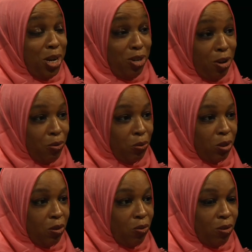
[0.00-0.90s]

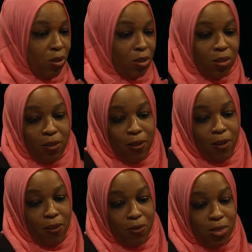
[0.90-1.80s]
don't,
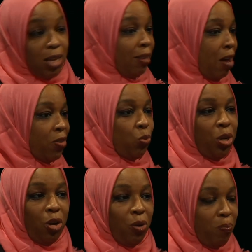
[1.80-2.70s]
then life as we
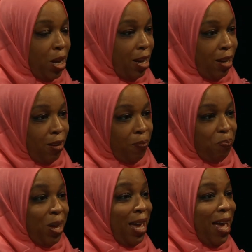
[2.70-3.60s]
know it may
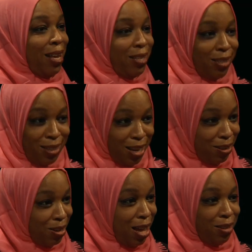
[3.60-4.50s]
may end
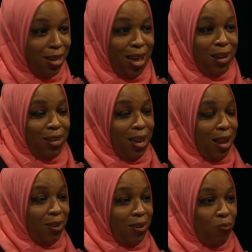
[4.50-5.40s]
and, and, and,
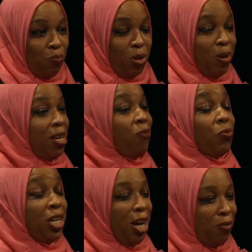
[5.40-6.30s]
and we may never
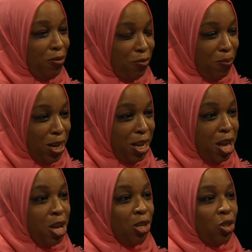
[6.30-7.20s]
recover from it.
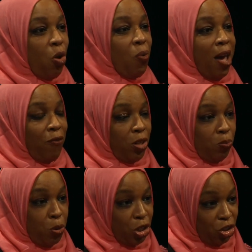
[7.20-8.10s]
So we have to
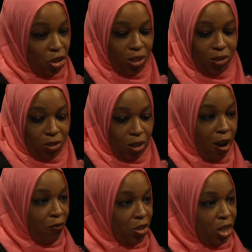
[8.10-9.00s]
push the
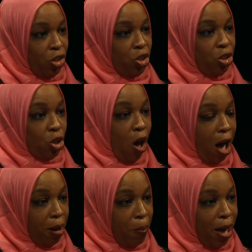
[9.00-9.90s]
conversation,
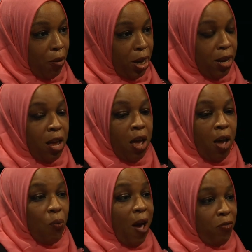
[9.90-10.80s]
talk about it.
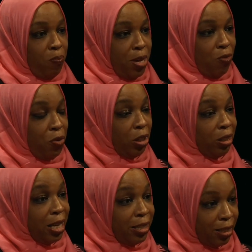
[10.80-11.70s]
We have to be
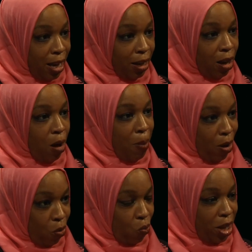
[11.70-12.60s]
realistic
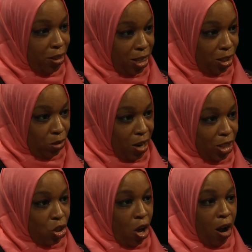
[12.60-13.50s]
about what these mm-hmm.
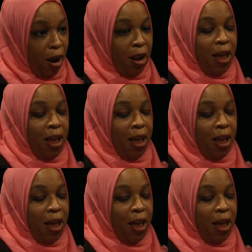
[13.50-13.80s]
threats mm-hmm. are.